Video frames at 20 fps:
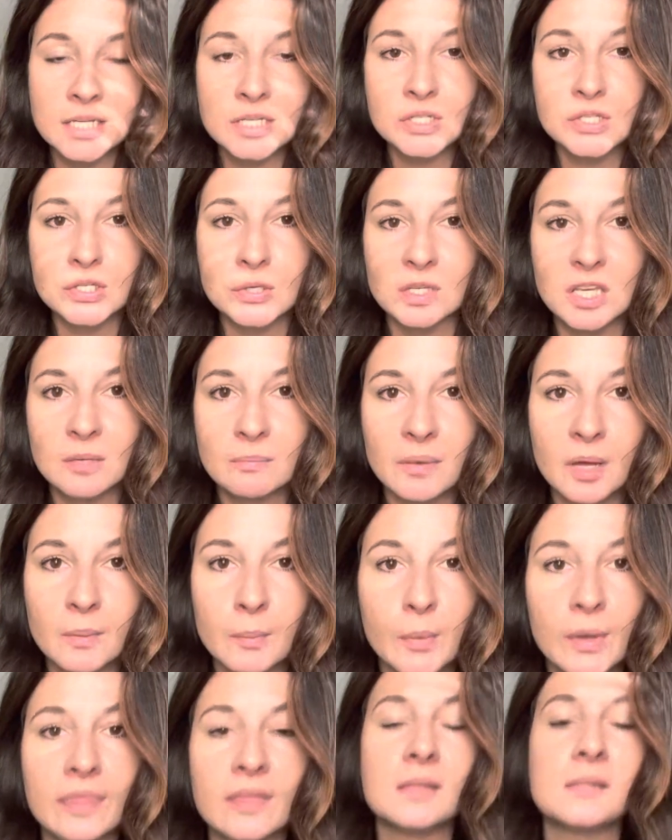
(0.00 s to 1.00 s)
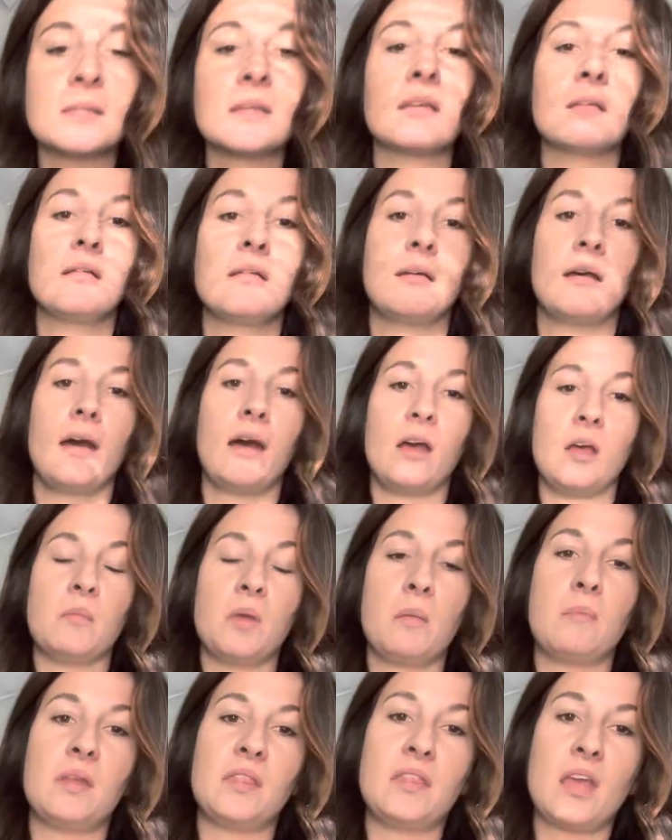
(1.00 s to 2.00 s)
so keep up with it.
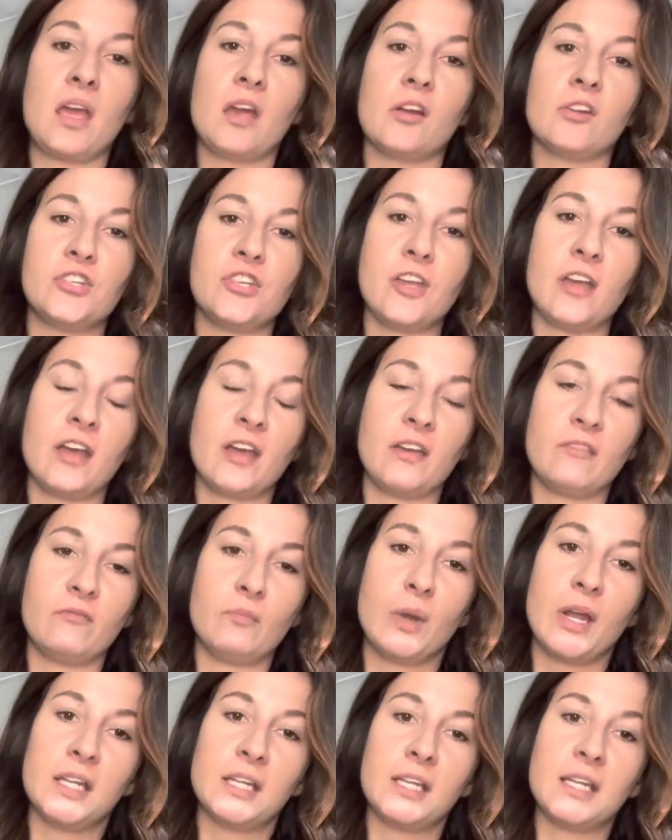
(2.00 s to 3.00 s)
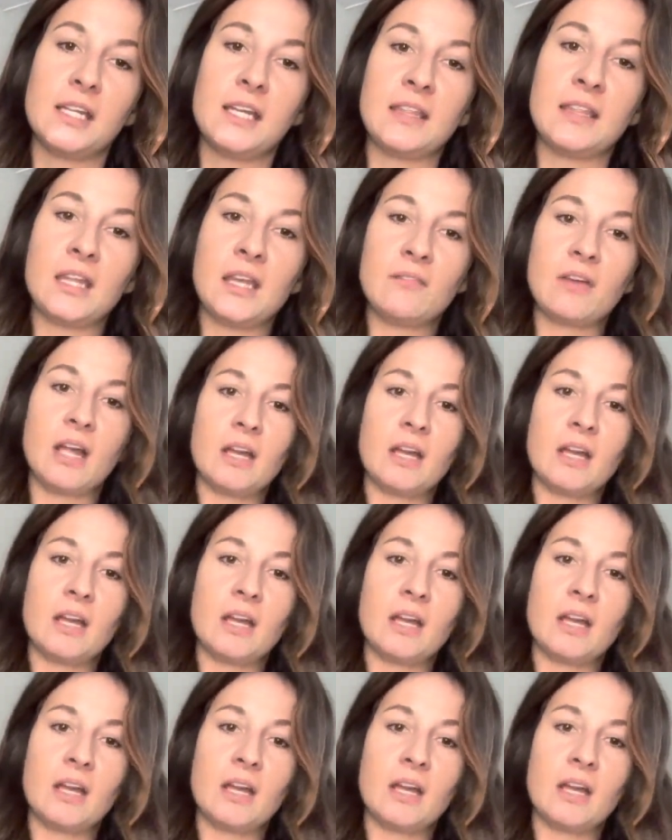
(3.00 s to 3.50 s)
But they are GAF branded and they got